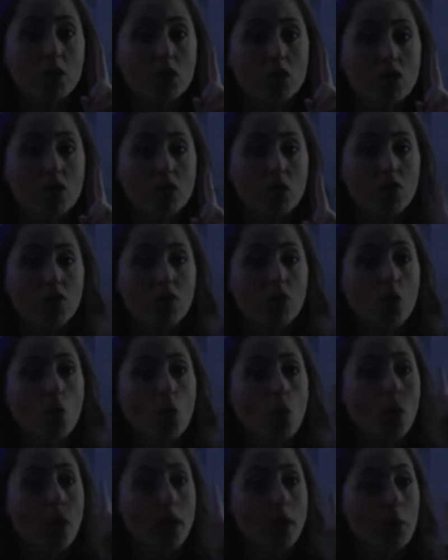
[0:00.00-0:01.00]
going to give you
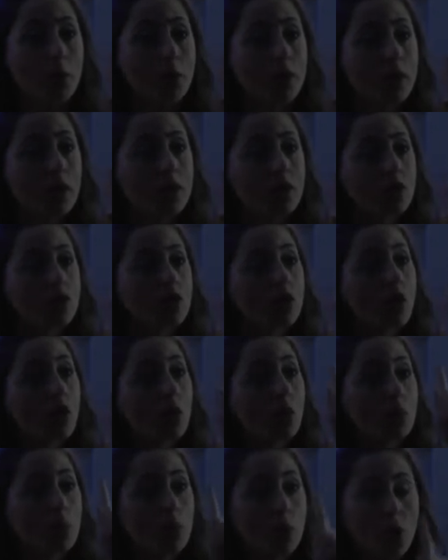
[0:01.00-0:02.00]
one minute
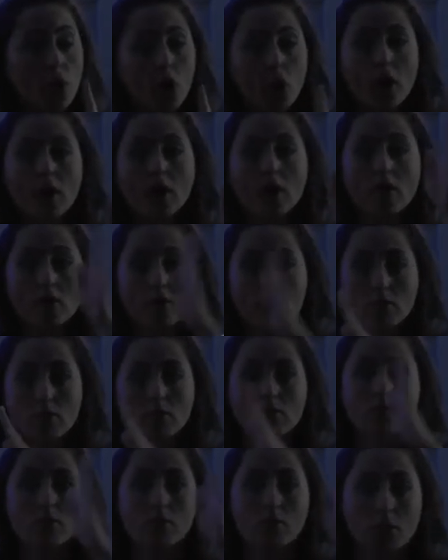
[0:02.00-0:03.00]
per
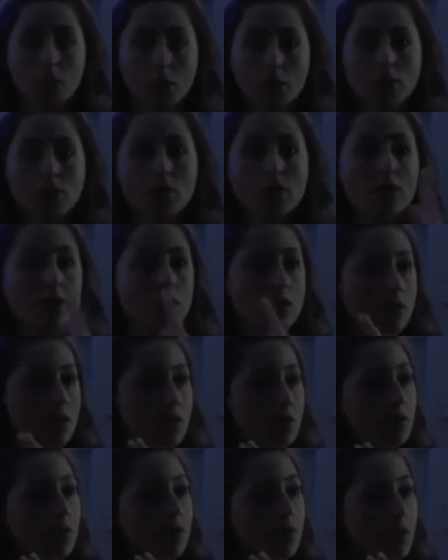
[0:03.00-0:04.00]
person.
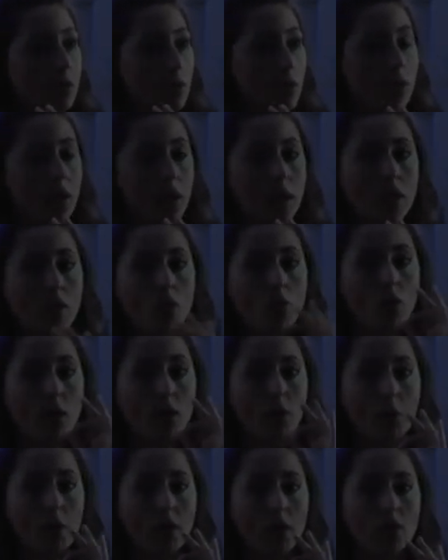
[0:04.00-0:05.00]
Okay?
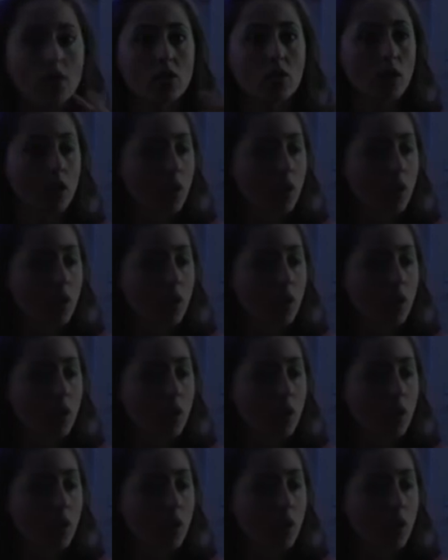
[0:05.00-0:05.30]
One minute.